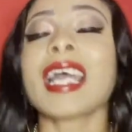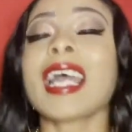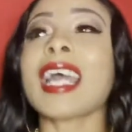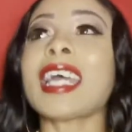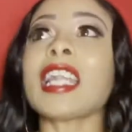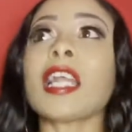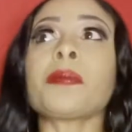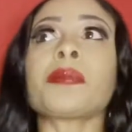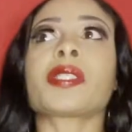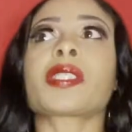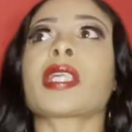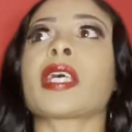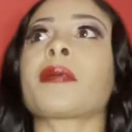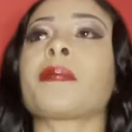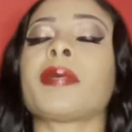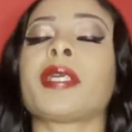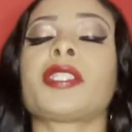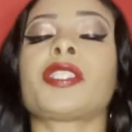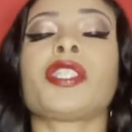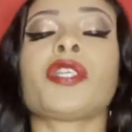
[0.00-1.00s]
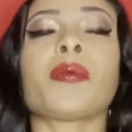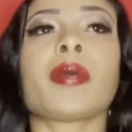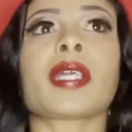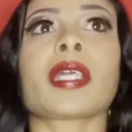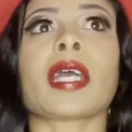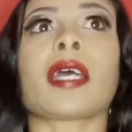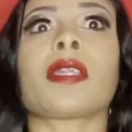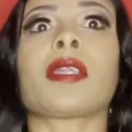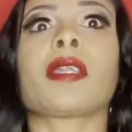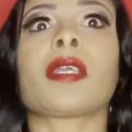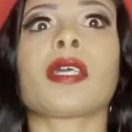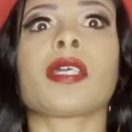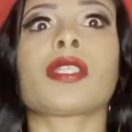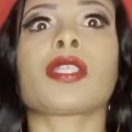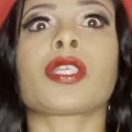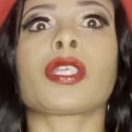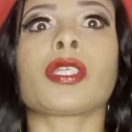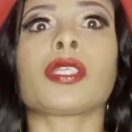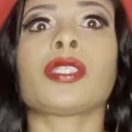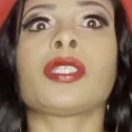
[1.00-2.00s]
And I'm just like, bitch, you ain't got,
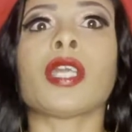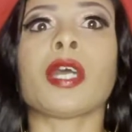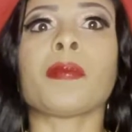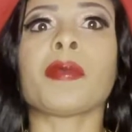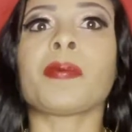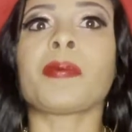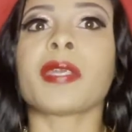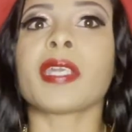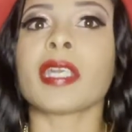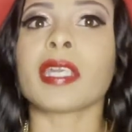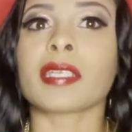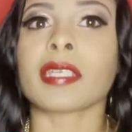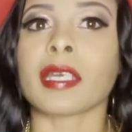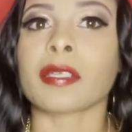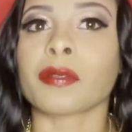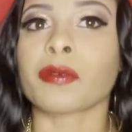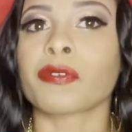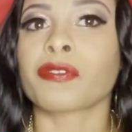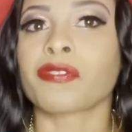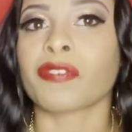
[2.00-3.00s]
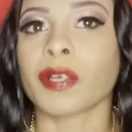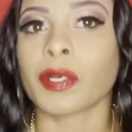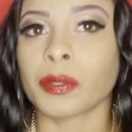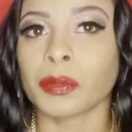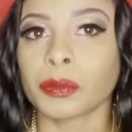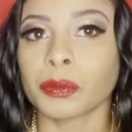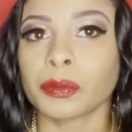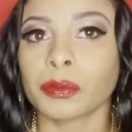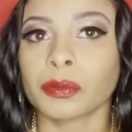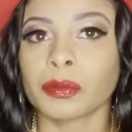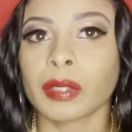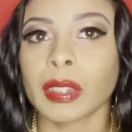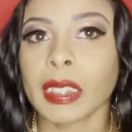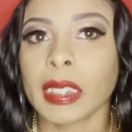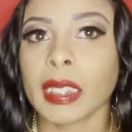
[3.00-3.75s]
Yummy P ain't got no phone.